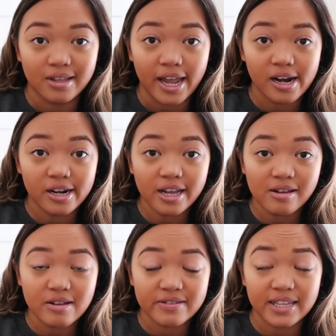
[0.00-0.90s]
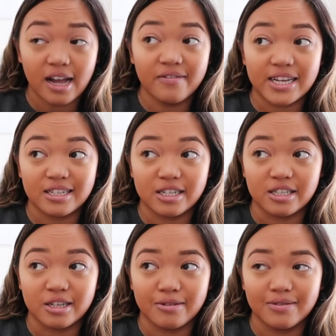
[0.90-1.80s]
the area of
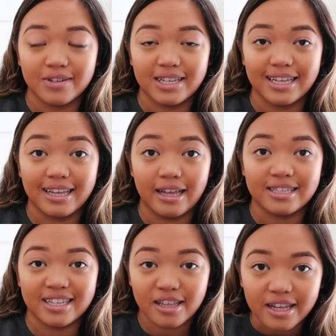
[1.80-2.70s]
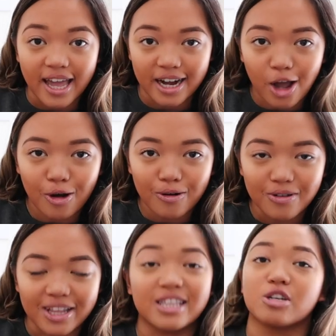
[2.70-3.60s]
SDSU, it's in the ghetto,
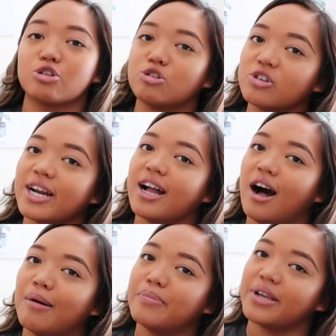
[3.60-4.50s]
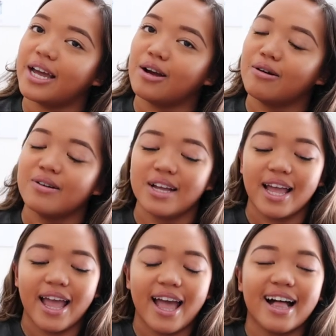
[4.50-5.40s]
like the straight up ghetto.
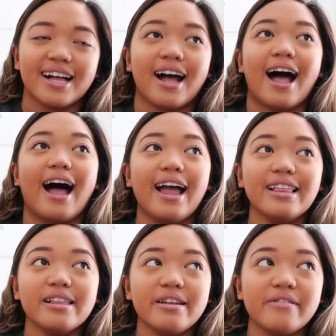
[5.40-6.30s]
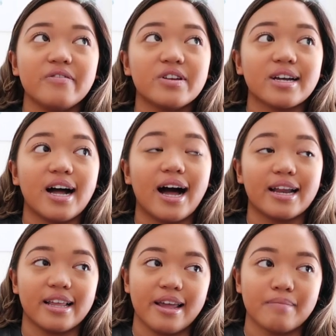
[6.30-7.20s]
I lived
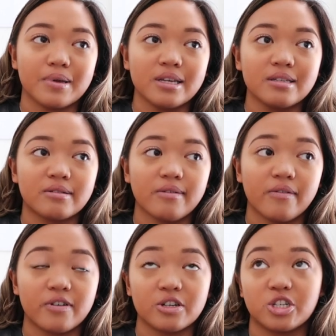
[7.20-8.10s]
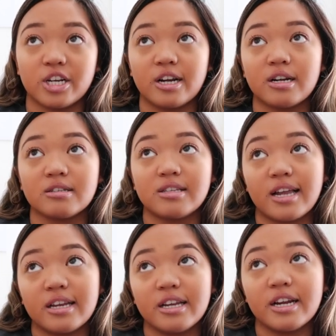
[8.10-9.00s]
on campus first year.
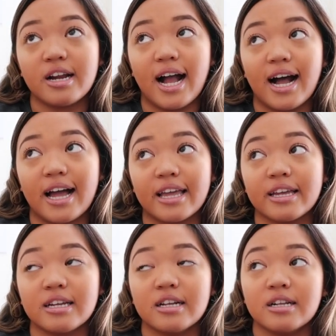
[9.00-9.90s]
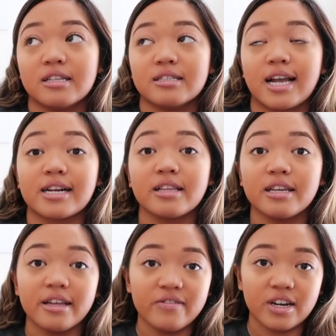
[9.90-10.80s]
Second year, I
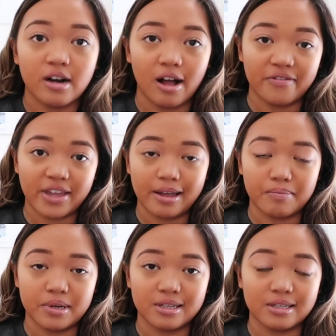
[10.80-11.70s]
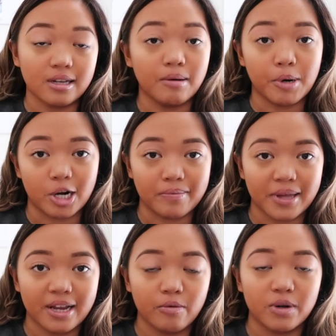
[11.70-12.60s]
technically lived in an off-campus
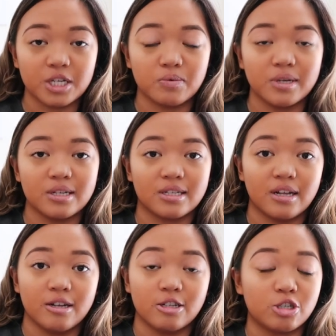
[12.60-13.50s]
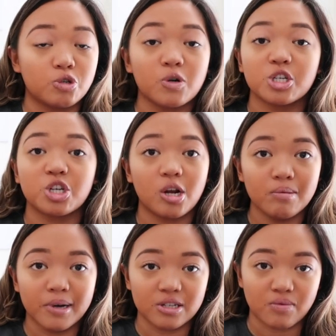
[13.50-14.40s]
apartment, which was a short
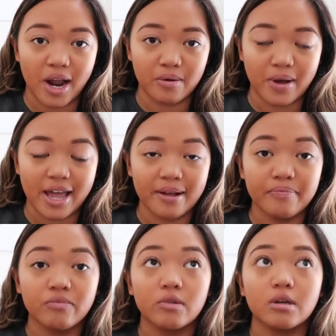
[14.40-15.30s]
shuttle bus ride away.